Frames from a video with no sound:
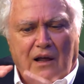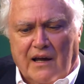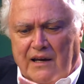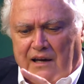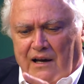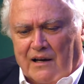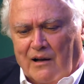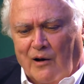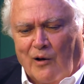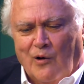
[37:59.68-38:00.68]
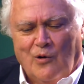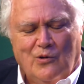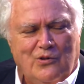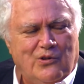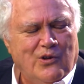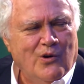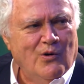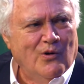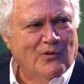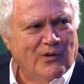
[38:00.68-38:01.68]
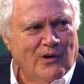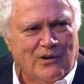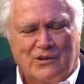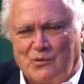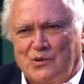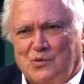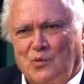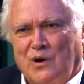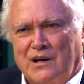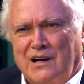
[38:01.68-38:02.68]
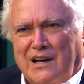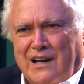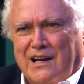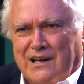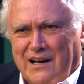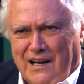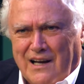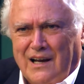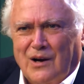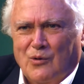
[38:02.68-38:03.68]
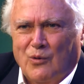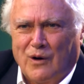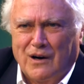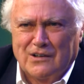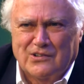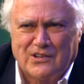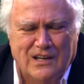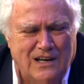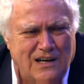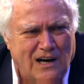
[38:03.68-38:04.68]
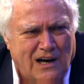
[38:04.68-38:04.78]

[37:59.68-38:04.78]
like a closed universe, in which one hand washed the